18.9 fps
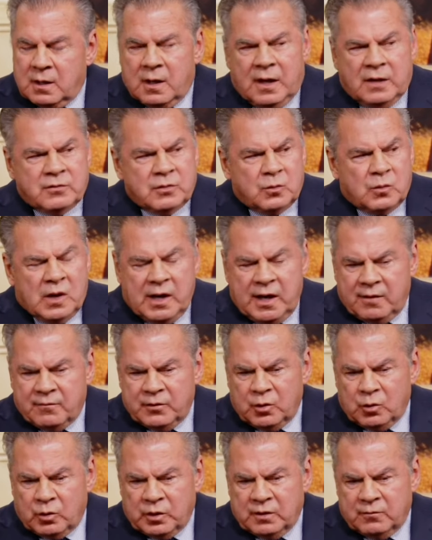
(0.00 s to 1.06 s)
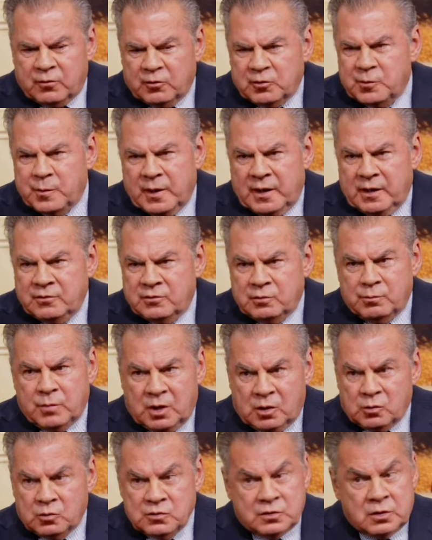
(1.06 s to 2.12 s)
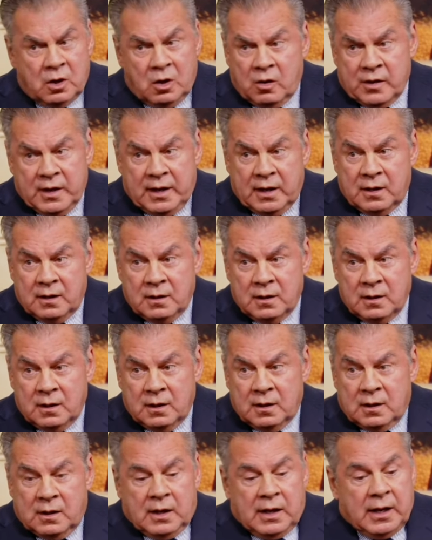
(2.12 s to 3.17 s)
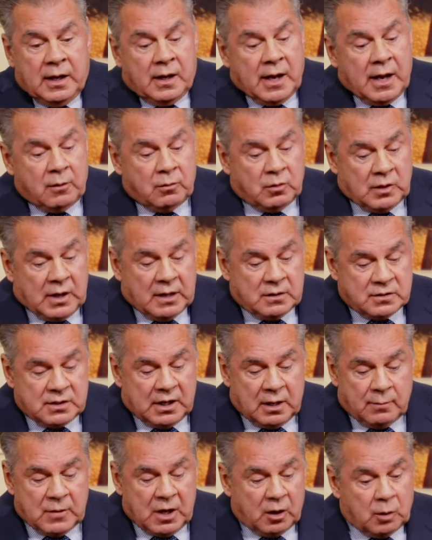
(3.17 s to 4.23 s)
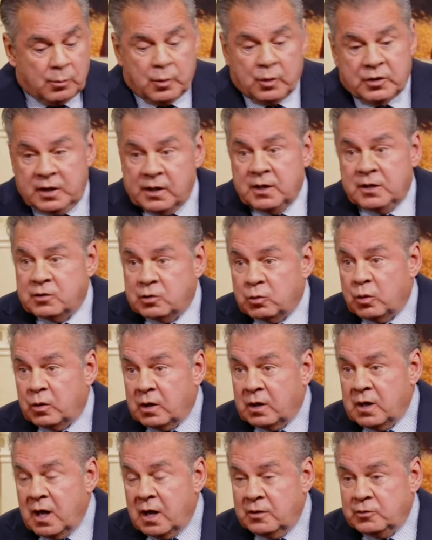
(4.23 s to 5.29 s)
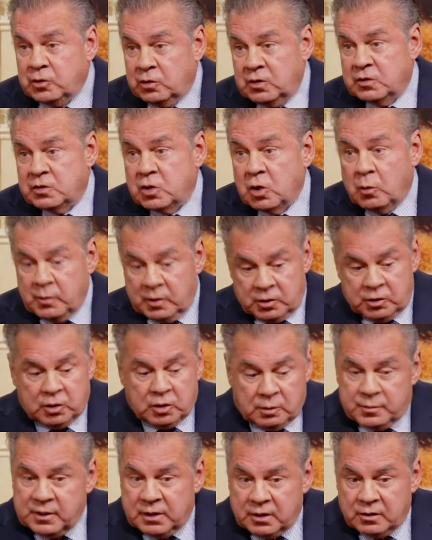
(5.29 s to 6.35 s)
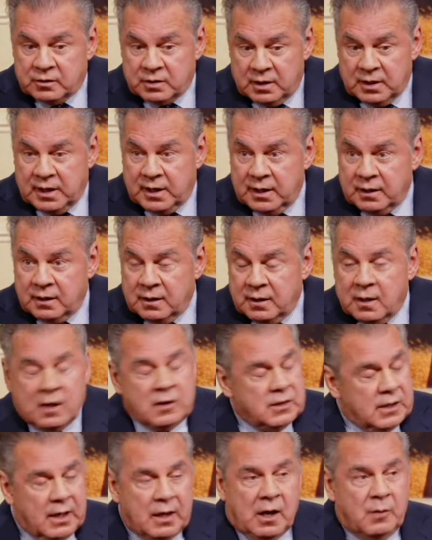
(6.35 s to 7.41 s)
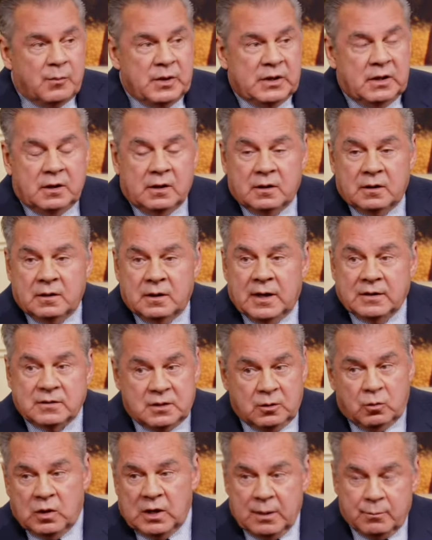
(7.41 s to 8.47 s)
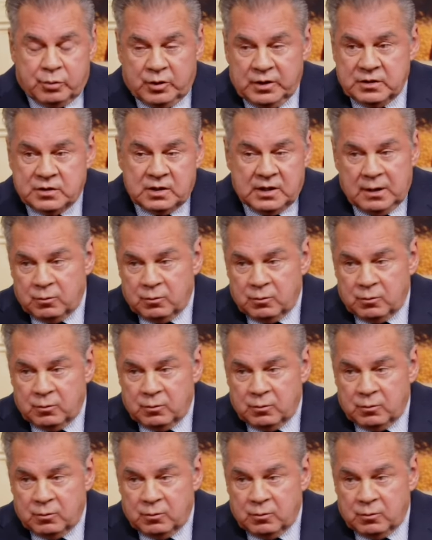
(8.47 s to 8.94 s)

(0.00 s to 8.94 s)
I said, Well, I have anointing for spines and bones and all that. And I, I said, I'm not going to pretend it's a word of knowledge. You just told me, Are you going to be here tonight? Yeah, I'll be here. I said, Well, I'm preaching.